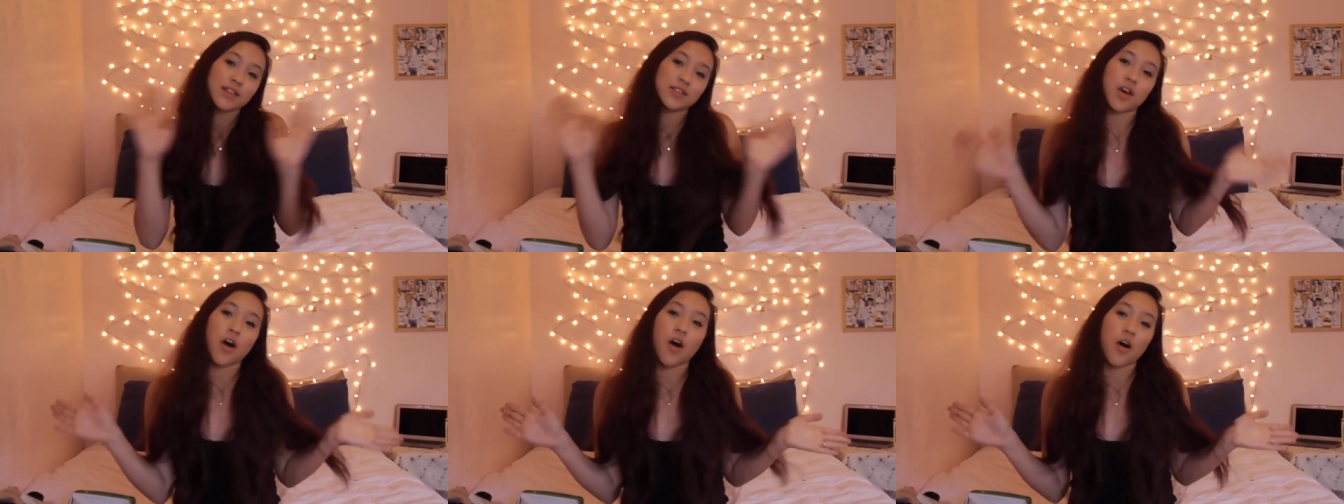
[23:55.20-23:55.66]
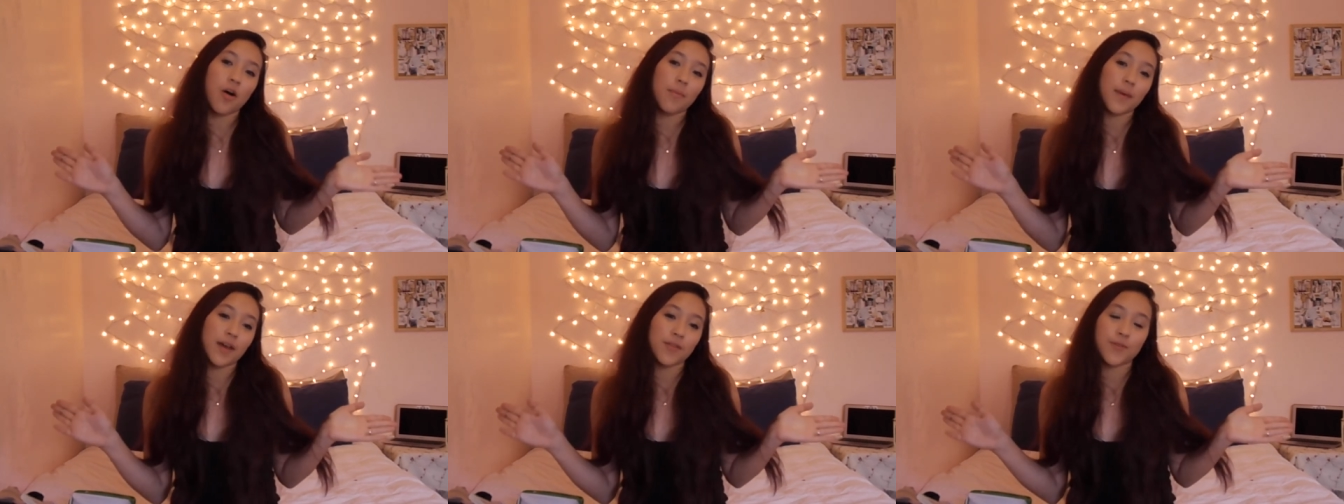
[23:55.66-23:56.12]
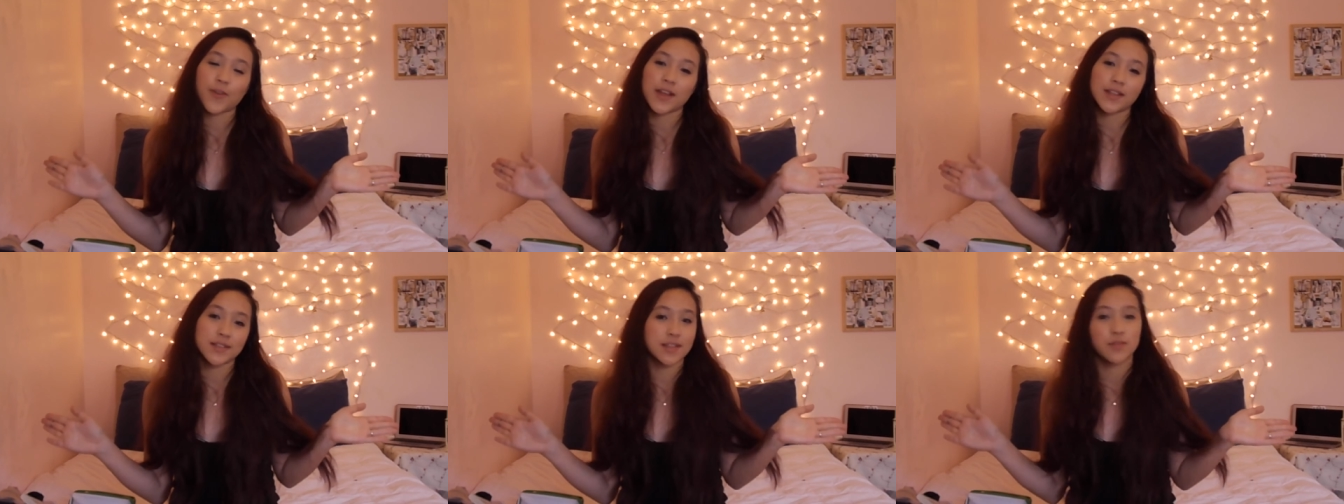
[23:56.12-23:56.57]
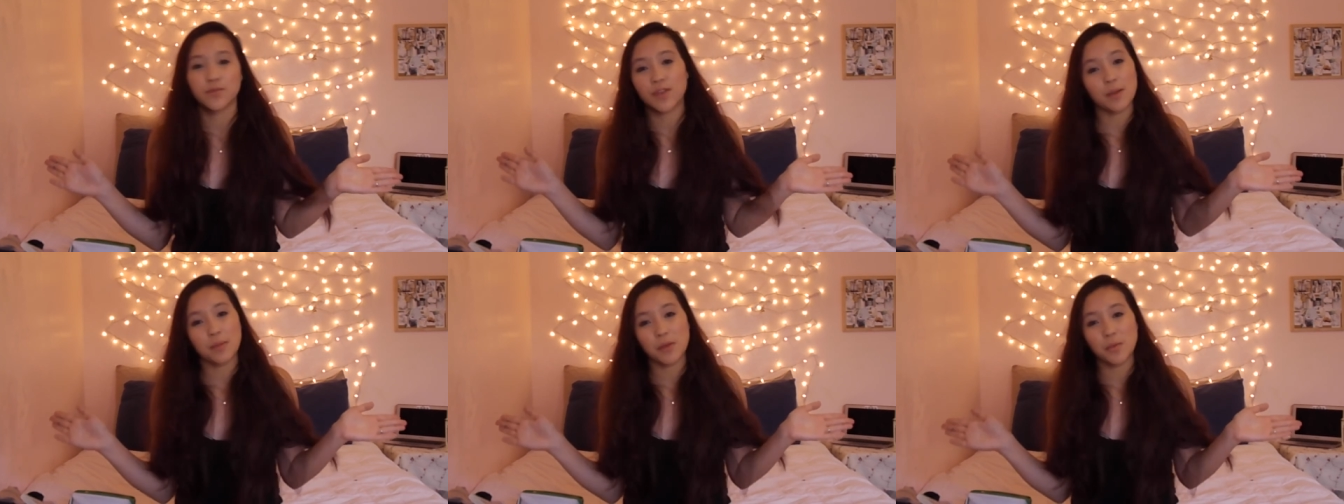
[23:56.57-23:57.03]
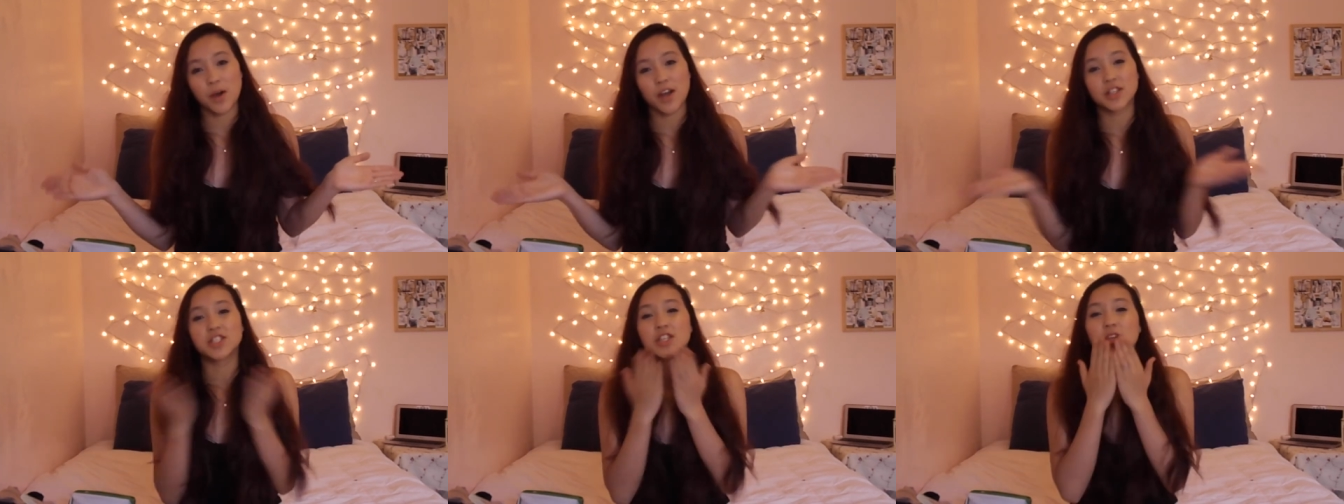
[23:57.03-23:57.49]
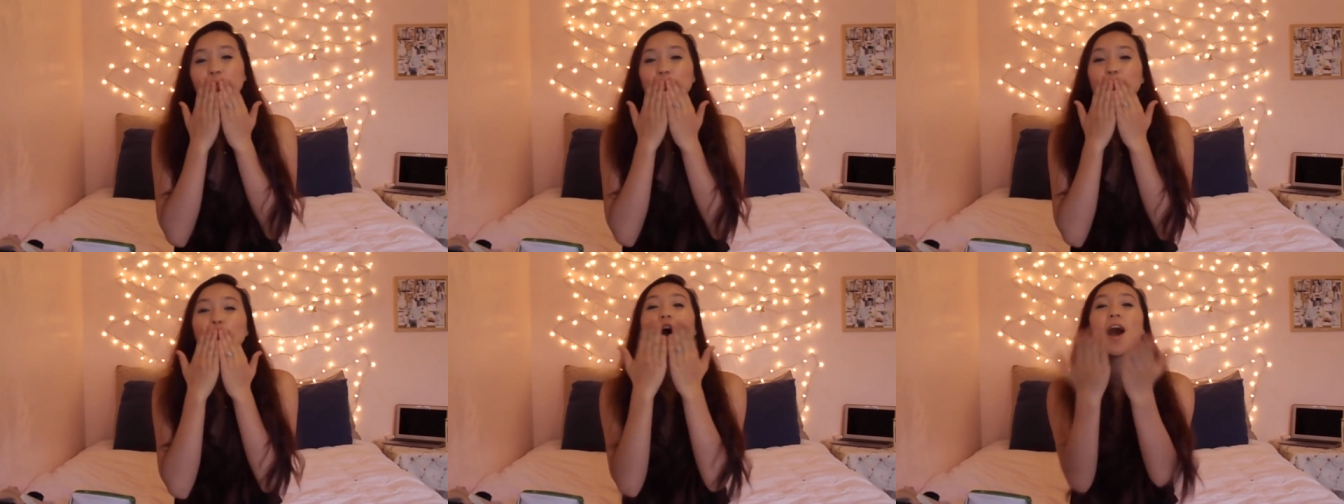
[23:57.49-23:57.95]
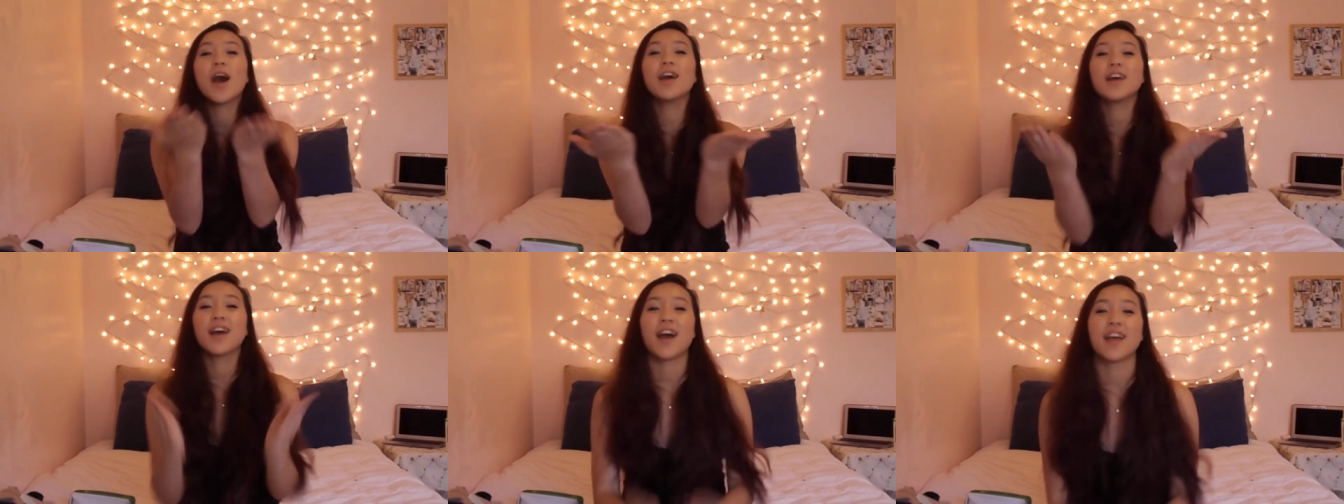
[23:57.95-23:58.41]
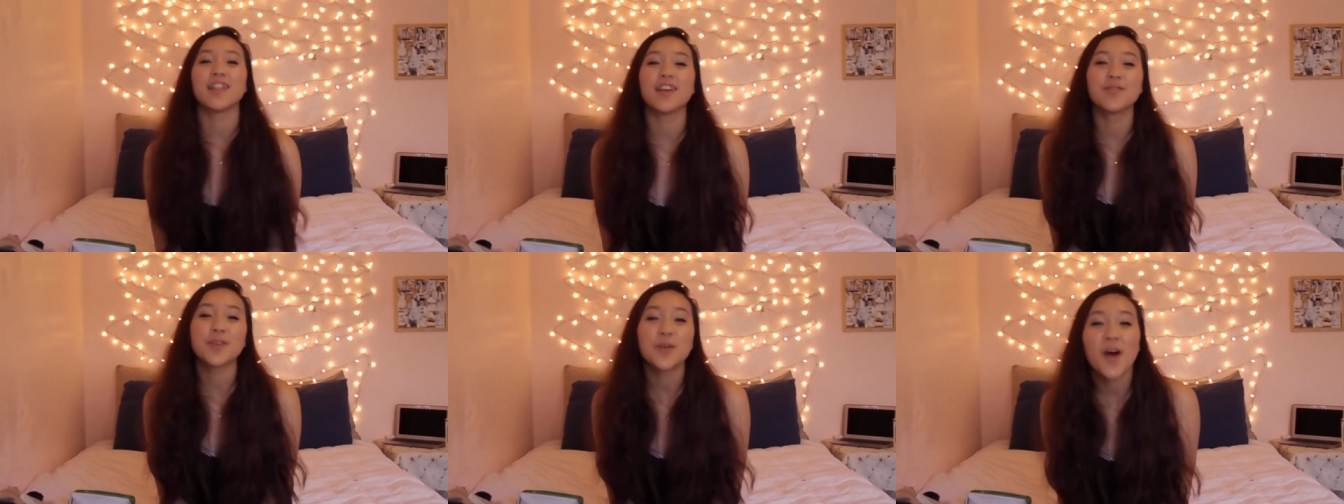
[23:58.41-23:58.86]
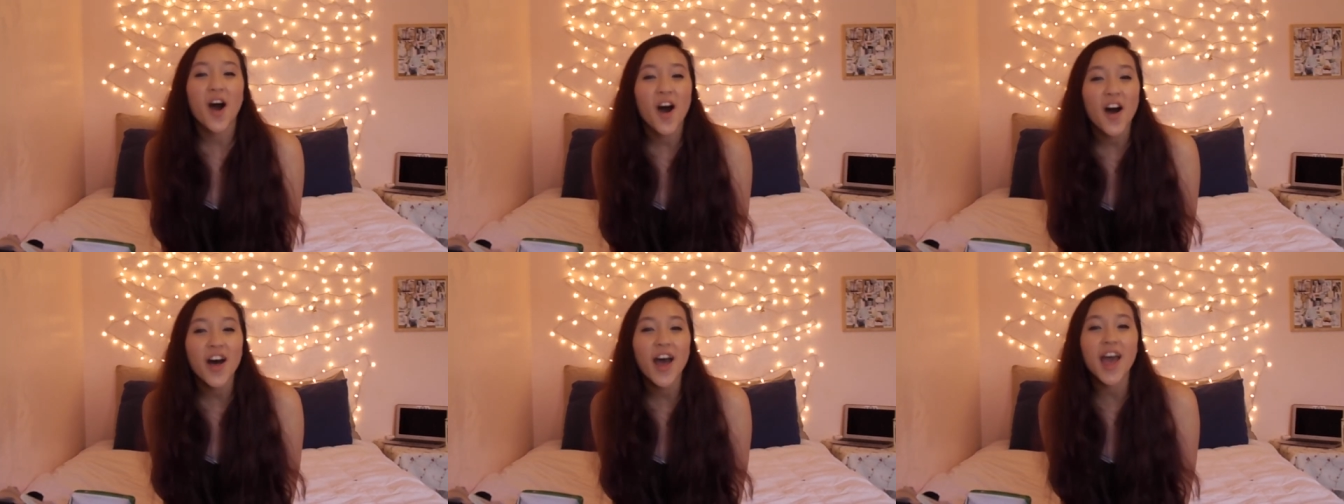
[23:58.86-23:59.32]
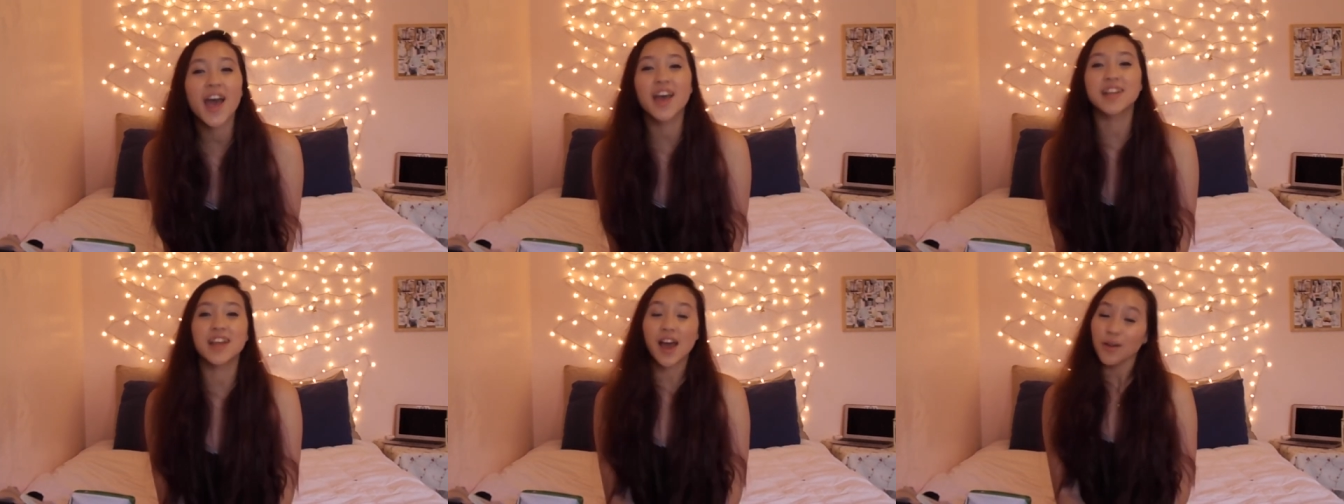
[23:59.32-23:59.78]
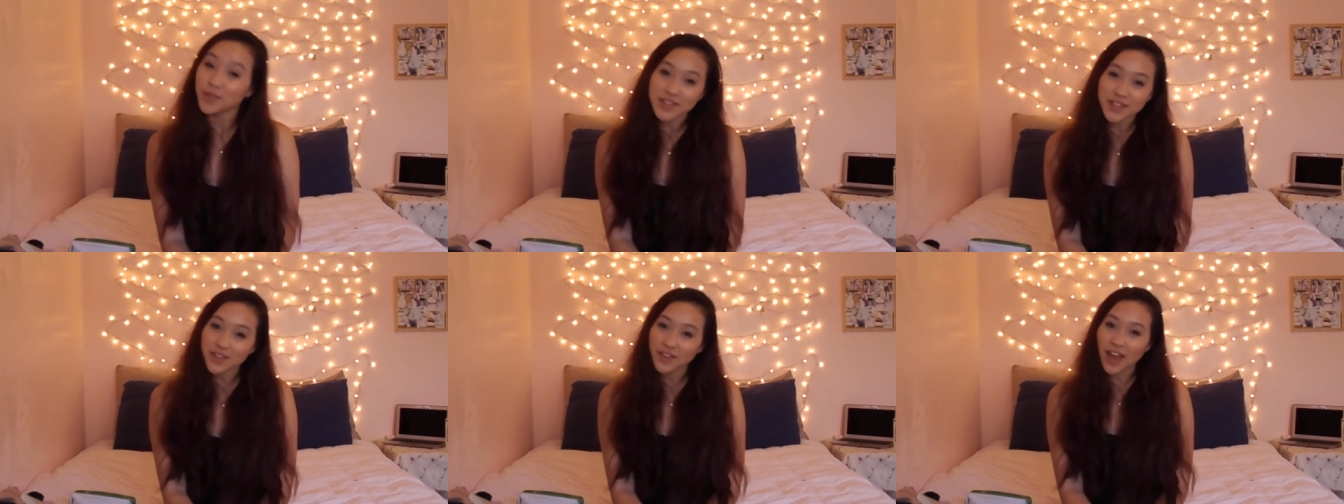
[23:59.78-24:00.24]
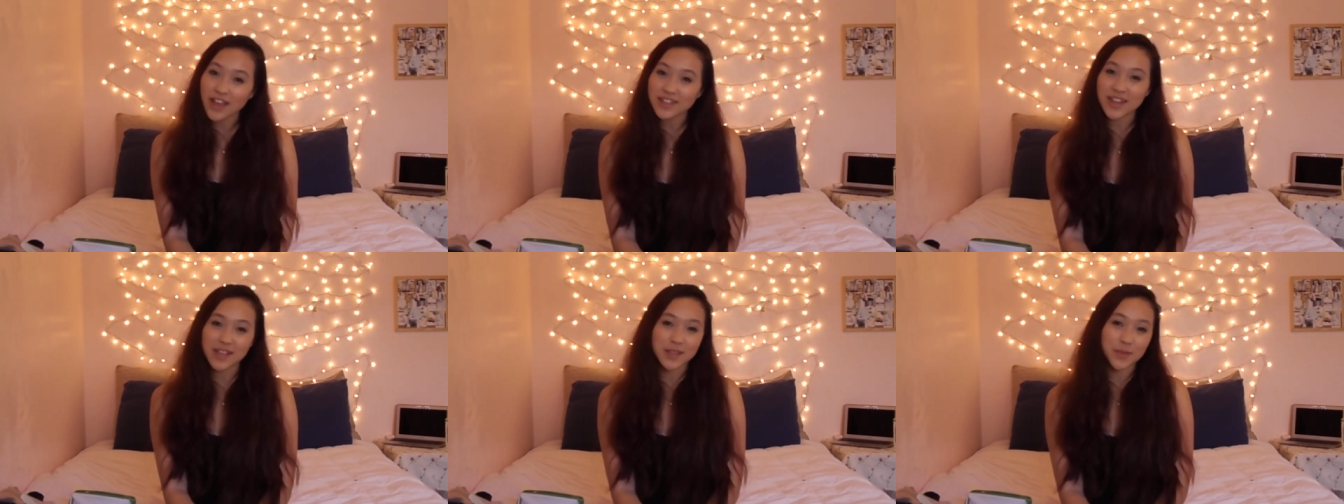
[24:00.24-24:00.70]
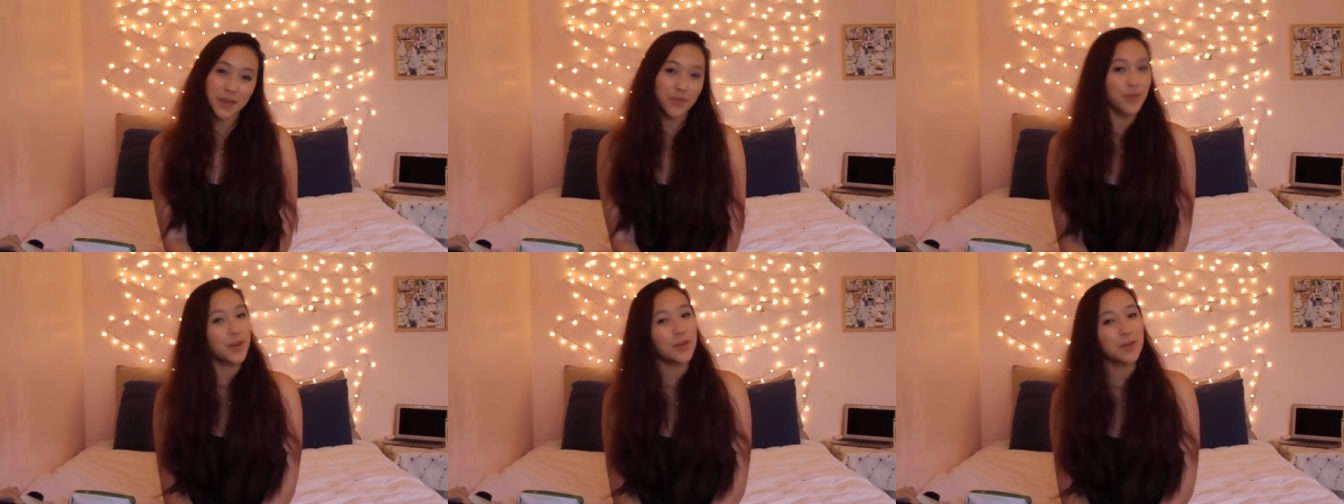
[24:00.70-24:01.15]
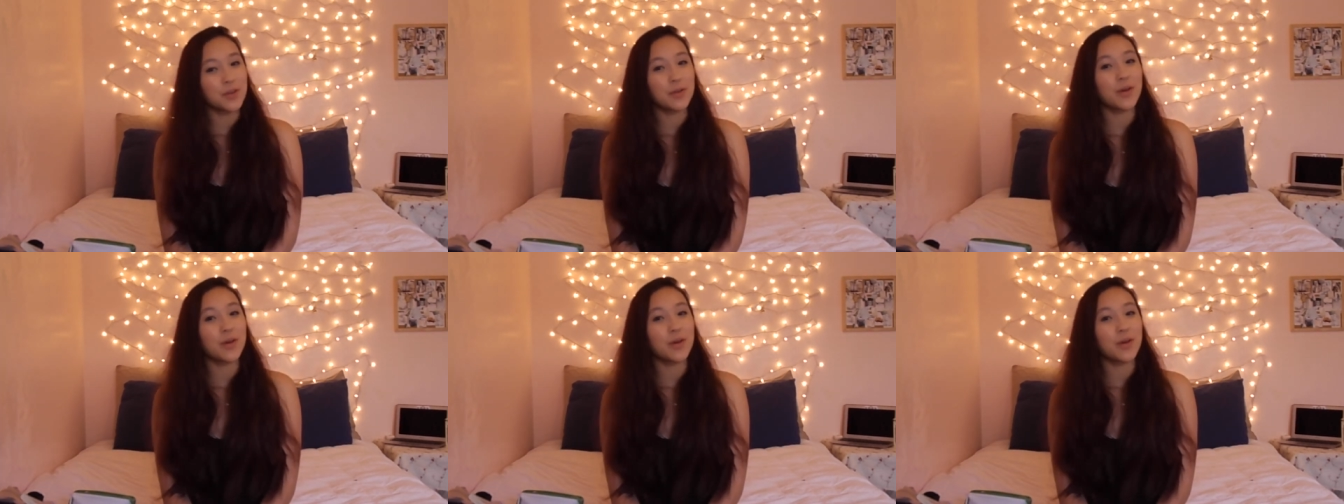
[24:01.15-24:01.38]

to all my friends and family watching. I love you all, and I will see you guys next week for a new